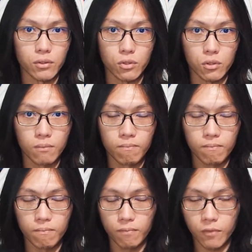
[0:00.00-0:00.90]
So
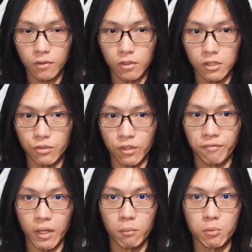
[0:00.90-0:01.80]
considering the
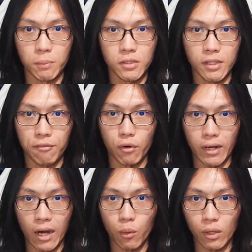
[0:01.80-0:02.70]
fact that most people stay for an
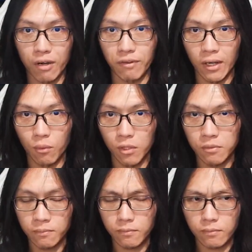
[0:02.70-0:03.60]
hour to half an hour,
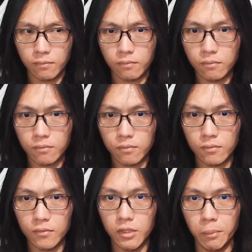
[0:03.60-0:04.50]

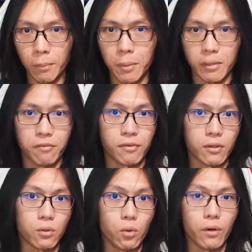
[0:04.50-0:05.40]
it might be difficult
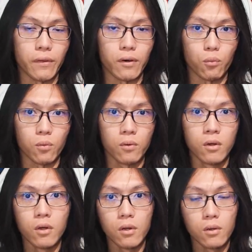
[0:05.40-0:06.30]
to go on
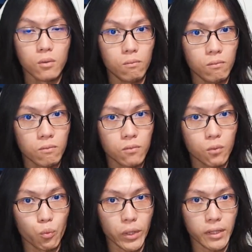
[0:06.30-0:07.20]

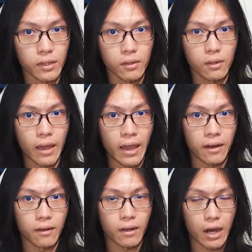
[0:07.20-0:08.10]
a
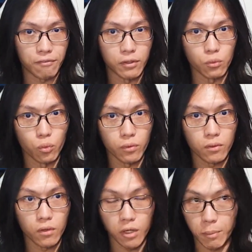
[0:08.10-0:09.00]
weekend afternoon
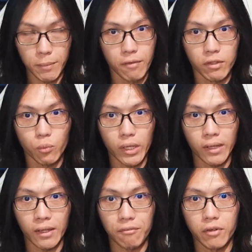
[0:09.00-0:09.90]
or maybe even the weekend
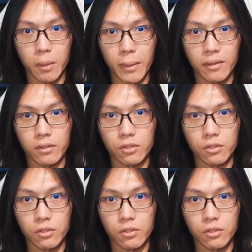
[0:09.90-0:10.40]
night for that matter.